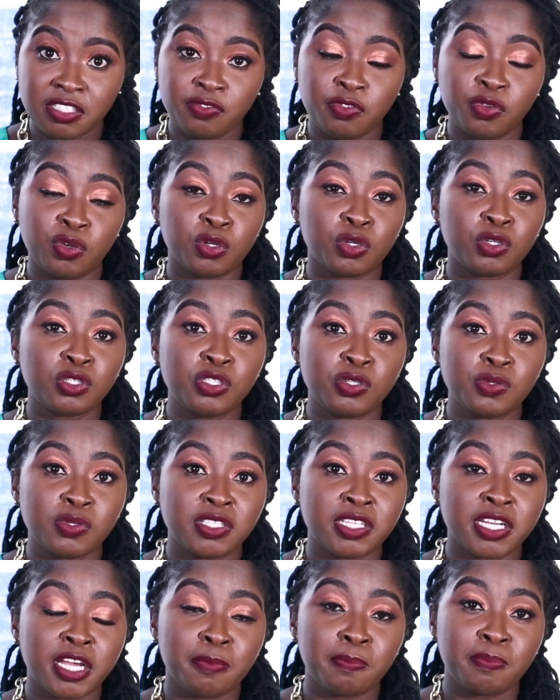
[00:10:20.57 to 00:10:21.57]
If you're not
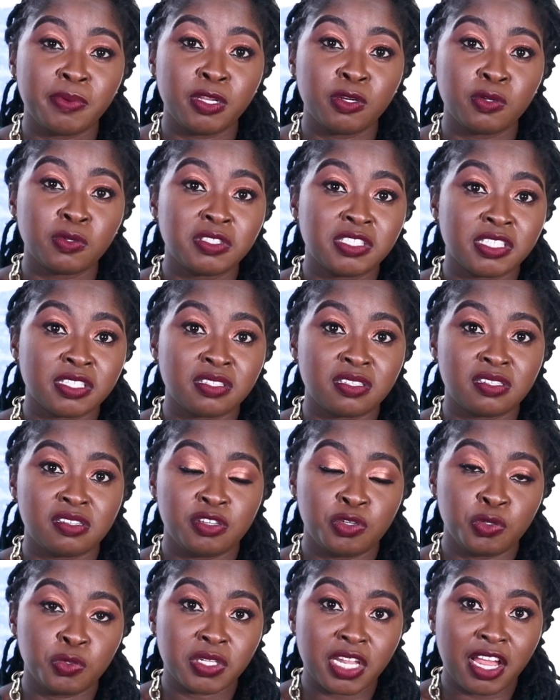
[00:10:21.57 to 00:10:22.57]
using a pillow, just
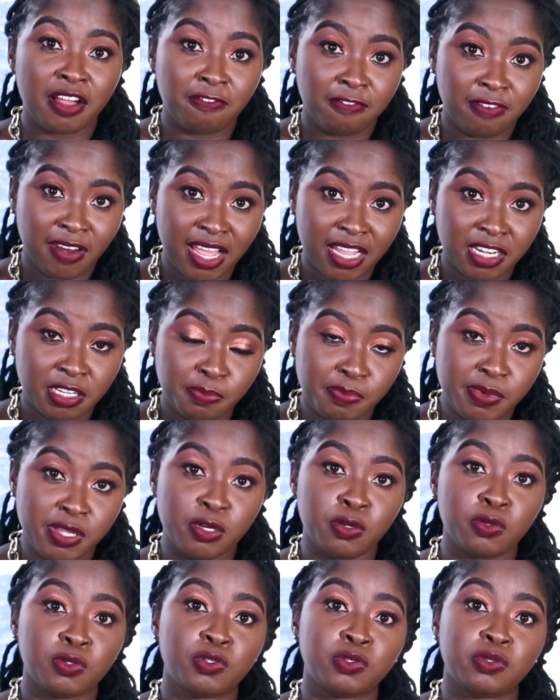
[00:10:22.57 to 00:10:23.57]
use a flat
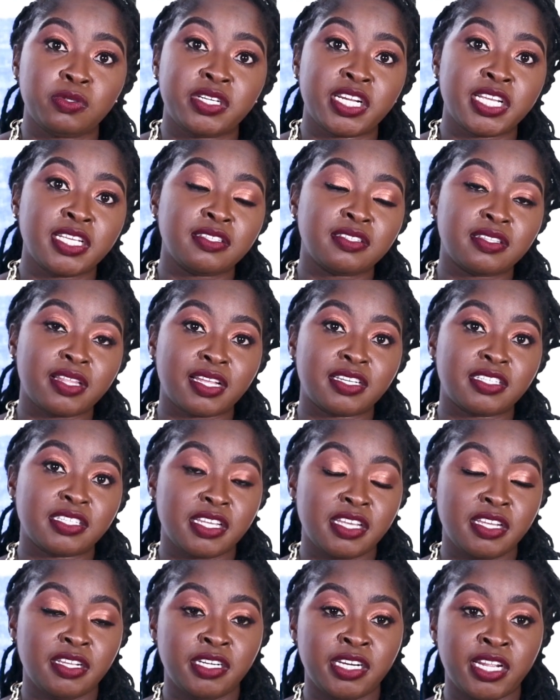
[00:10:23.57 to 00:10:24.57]
pillow to raise that
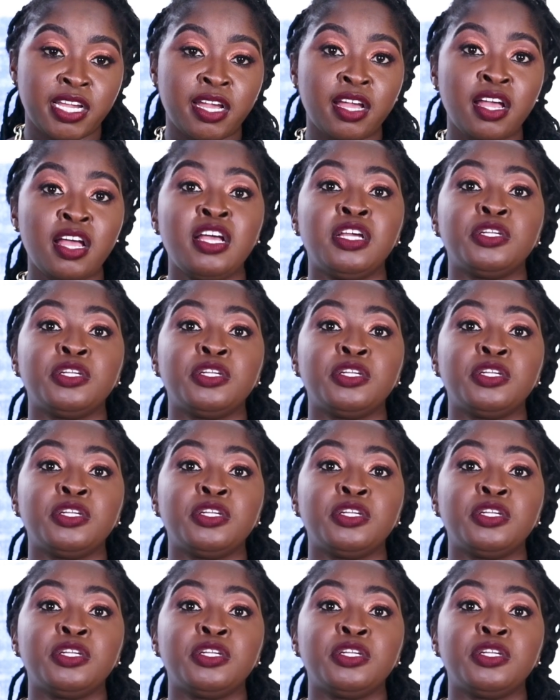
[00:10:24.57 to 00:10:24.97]
area